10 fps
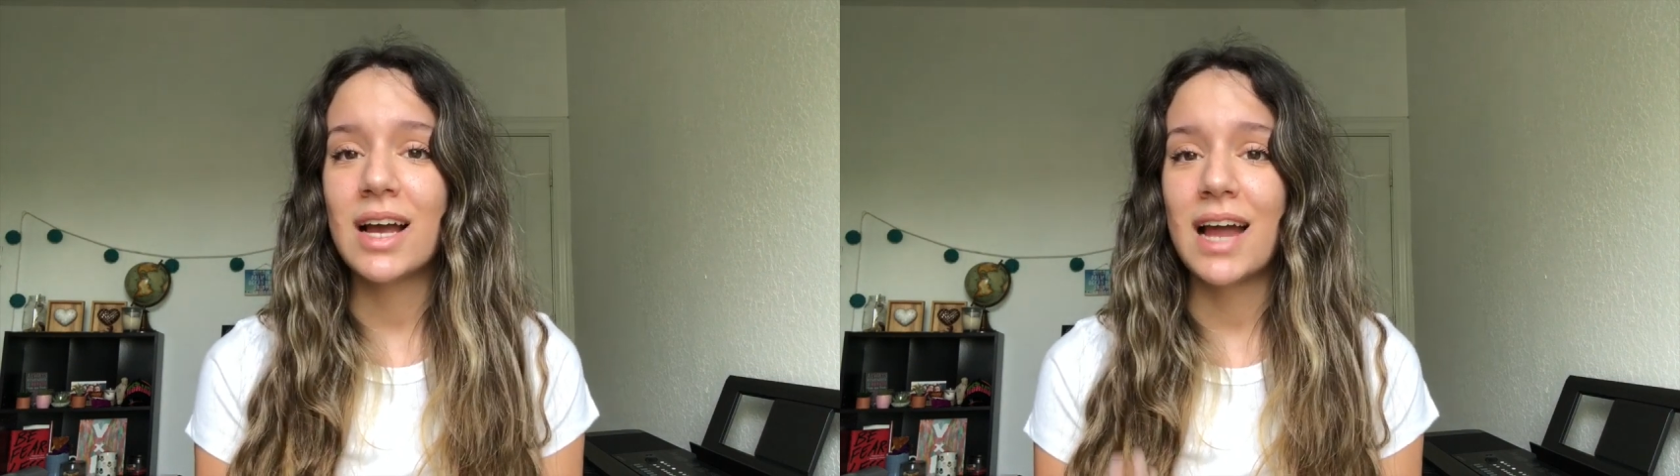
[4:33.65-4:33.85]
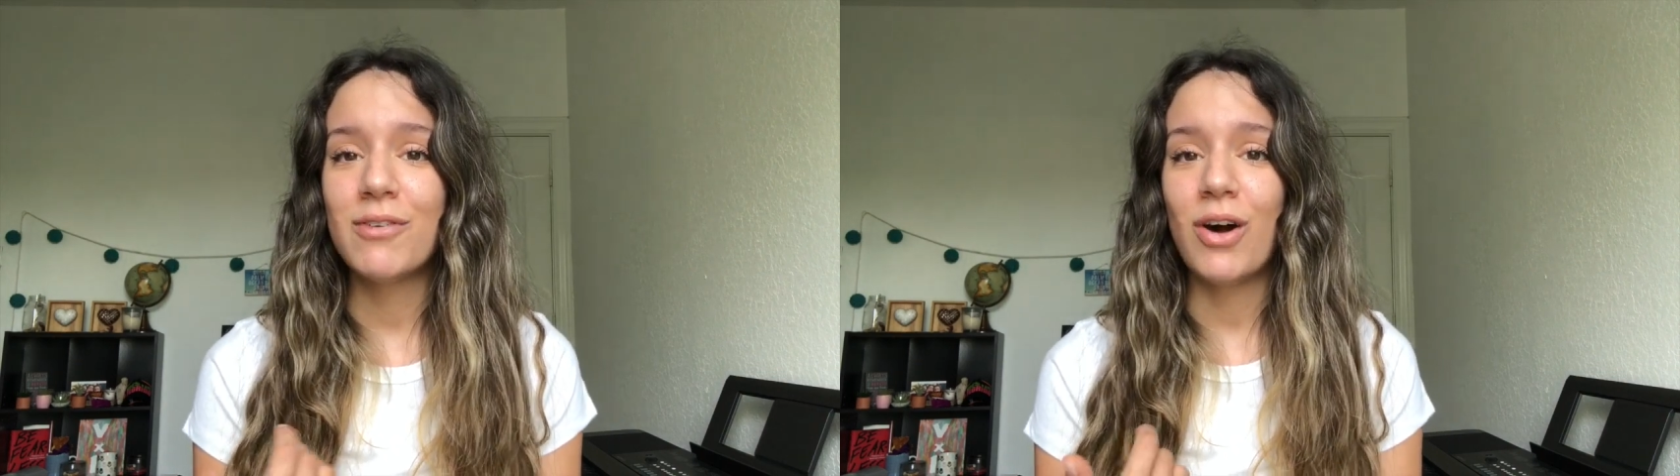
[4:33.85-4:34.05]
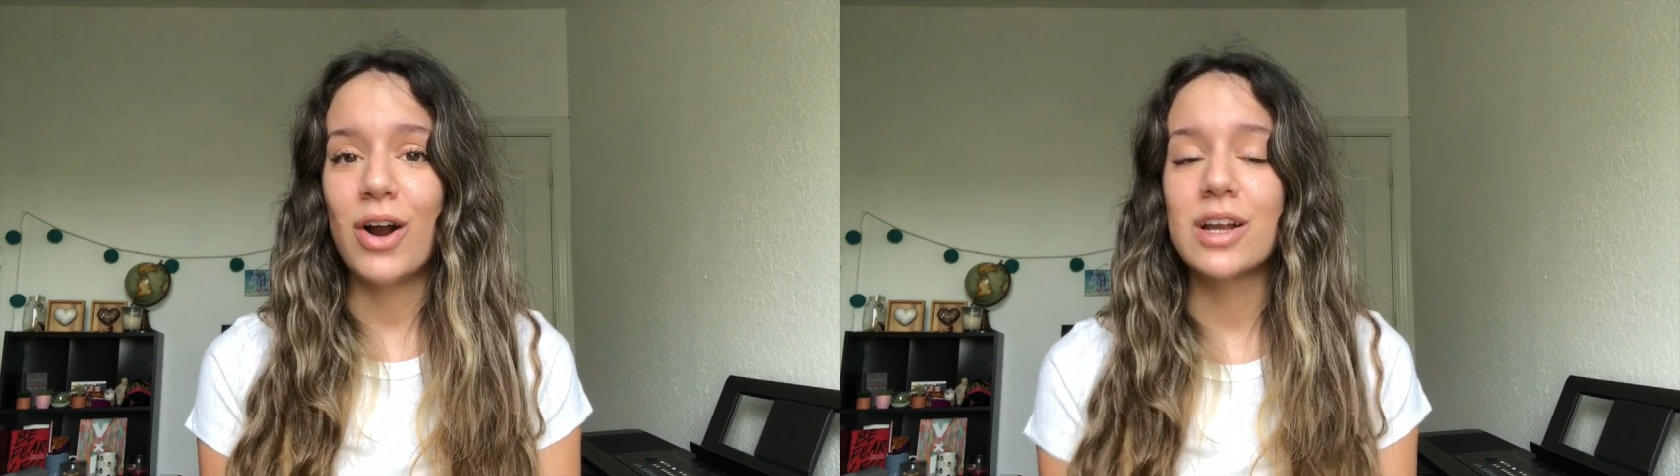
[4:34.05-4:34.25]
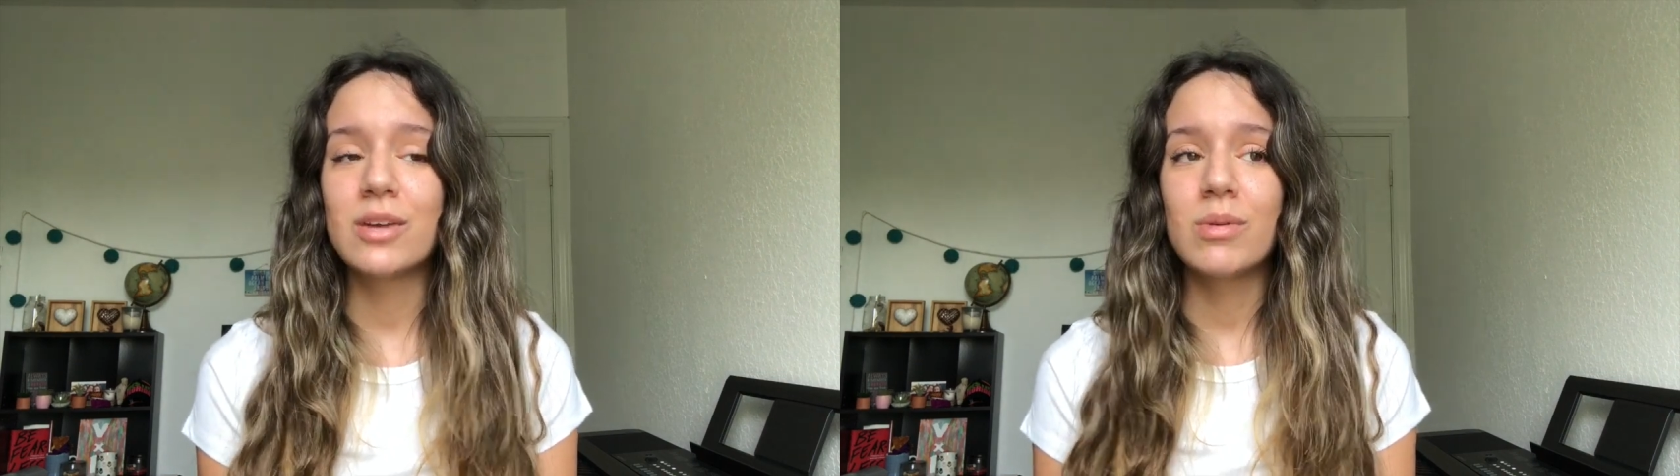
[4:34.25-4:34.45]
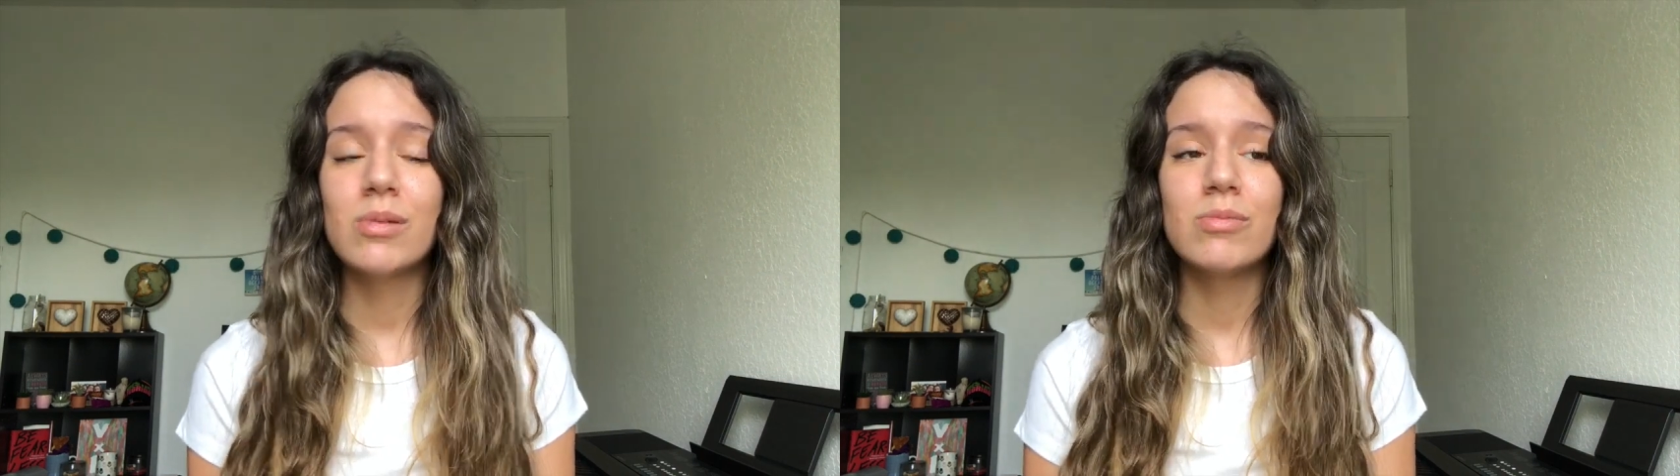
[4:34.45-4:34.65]
kind of
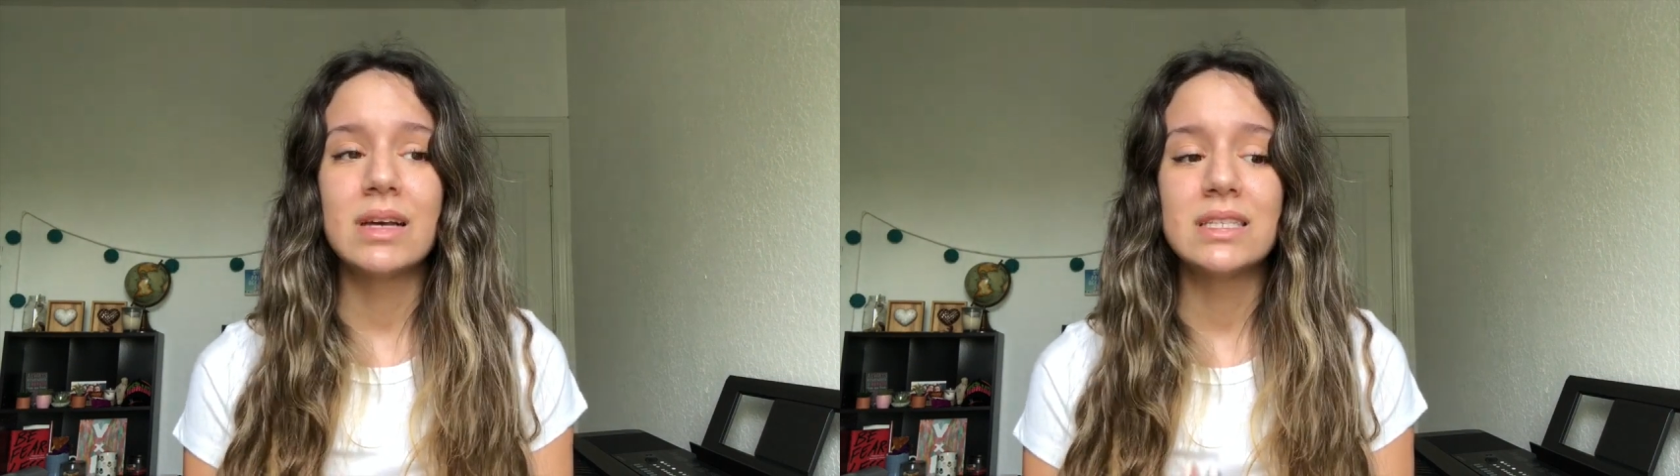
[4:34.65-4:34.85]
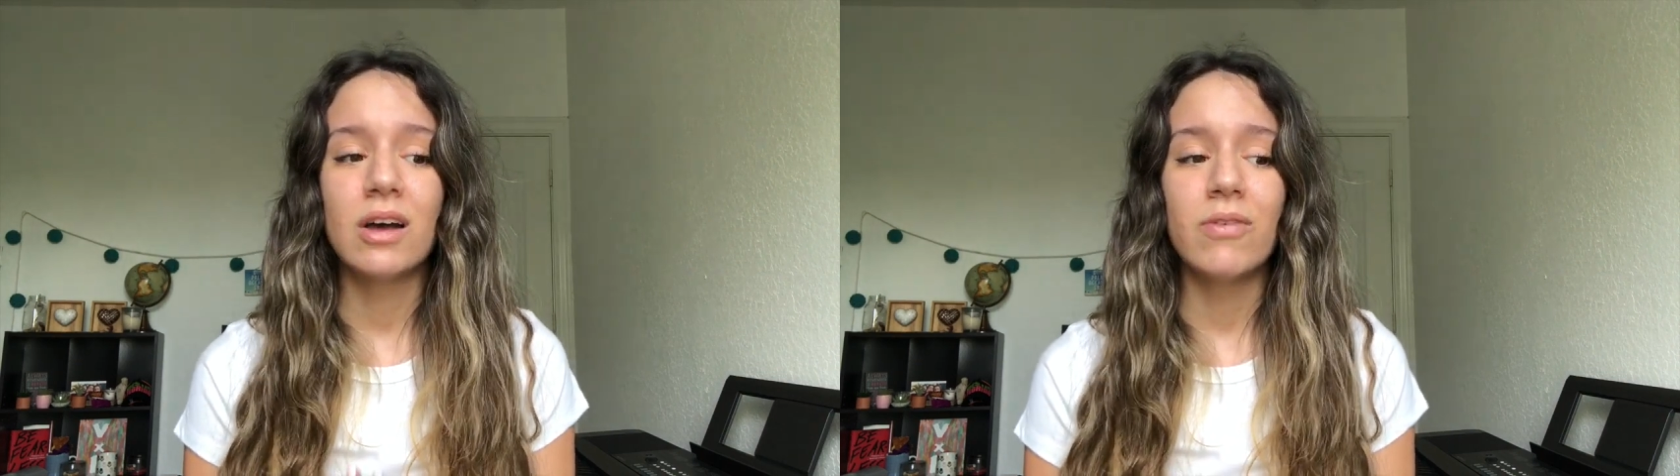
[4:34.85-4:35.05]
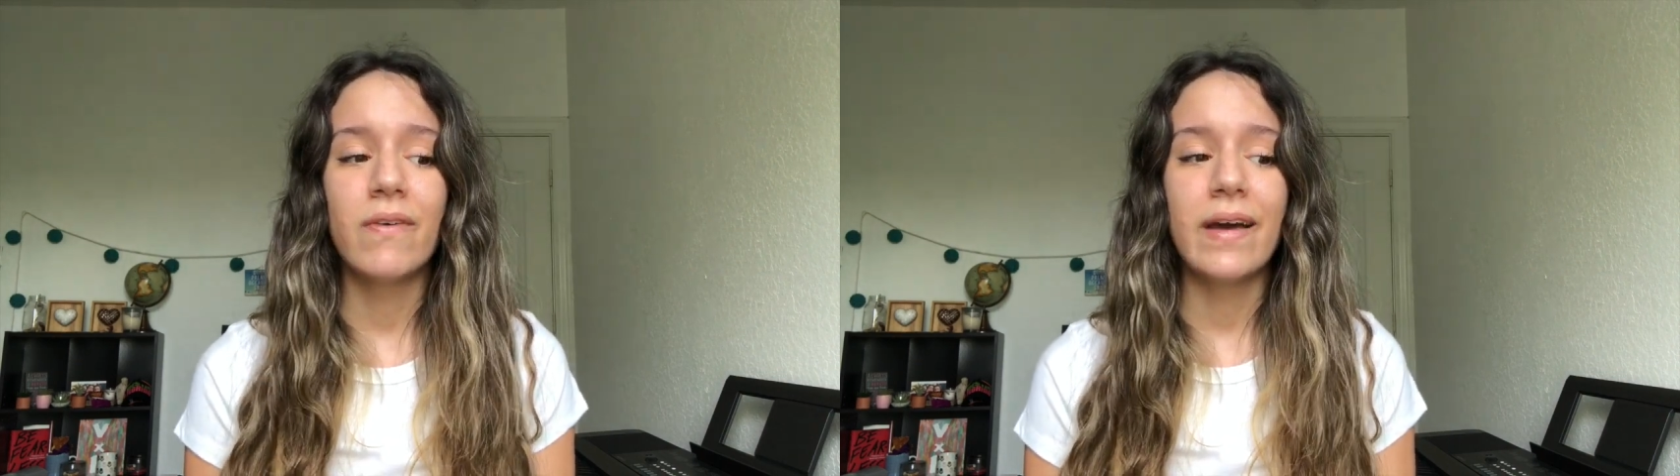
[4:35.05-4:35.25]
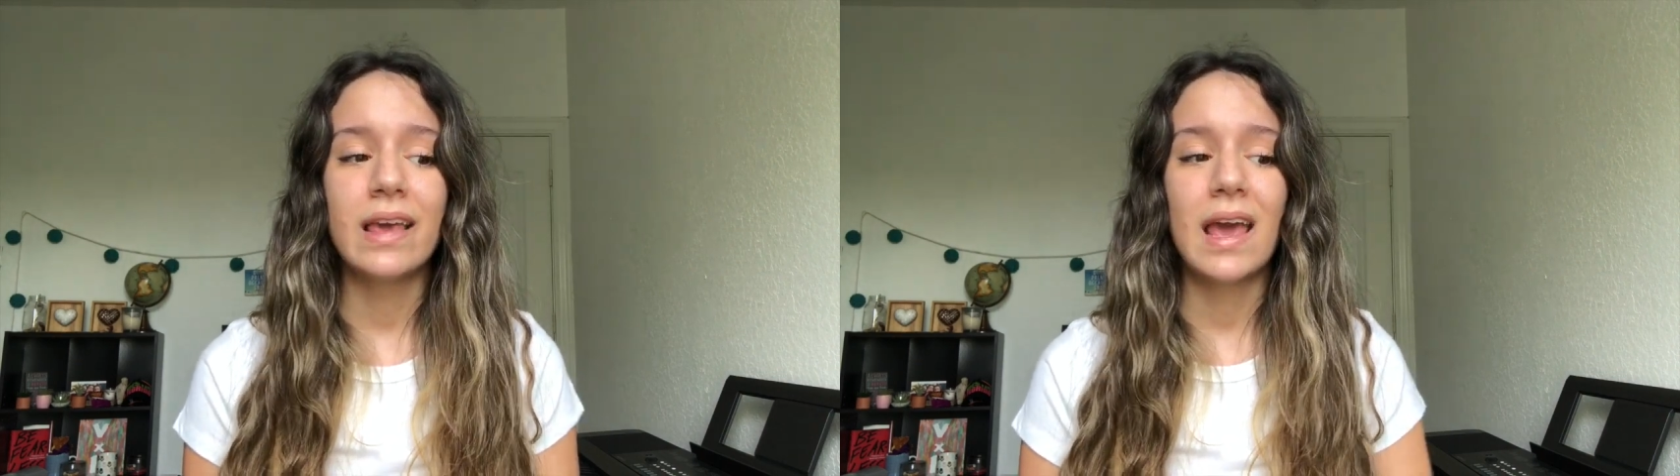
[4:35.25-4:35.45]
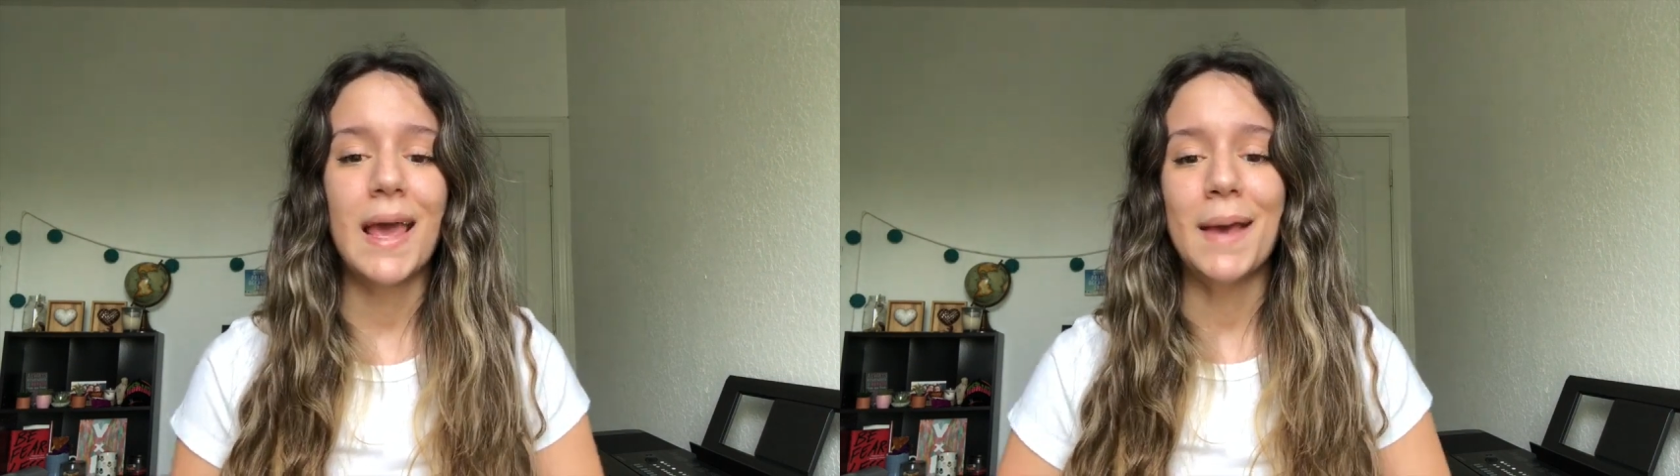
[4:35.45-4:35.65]
argument with myself, like,